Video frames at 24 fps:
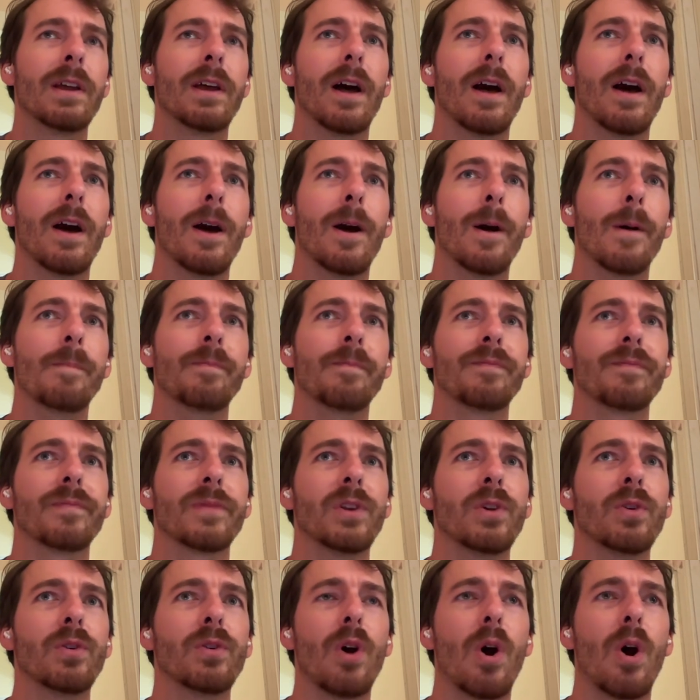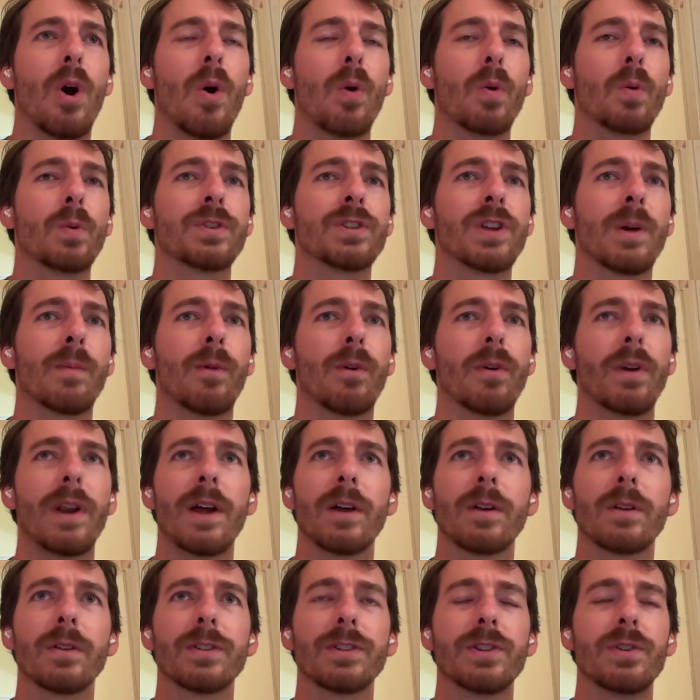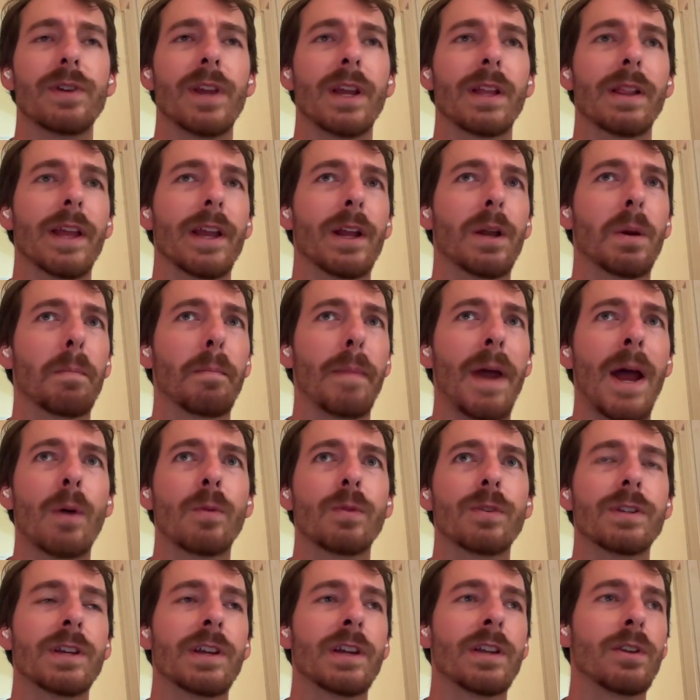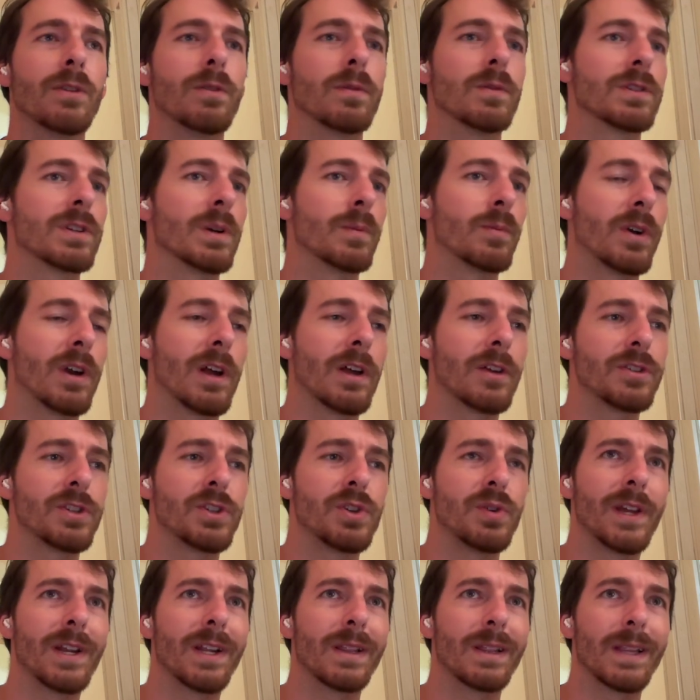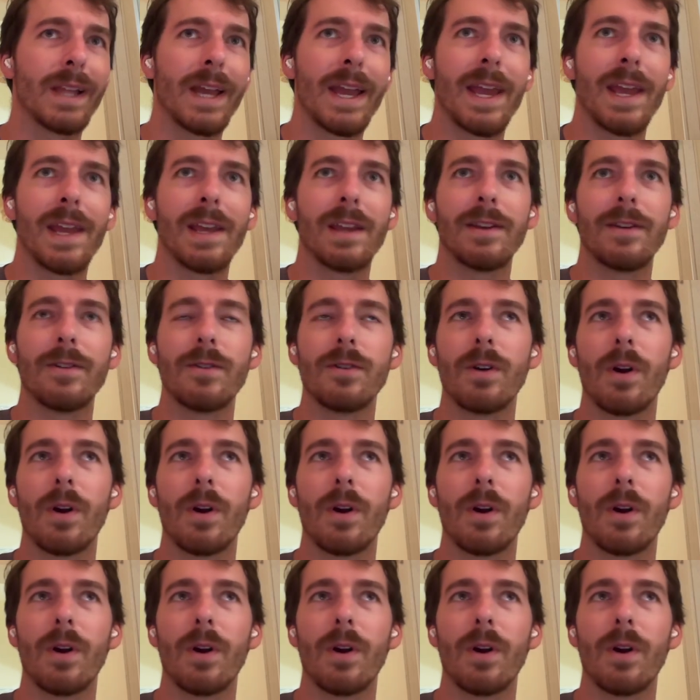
You go somewhere else, you get like a mountain, you go somewhere else, you get a lake,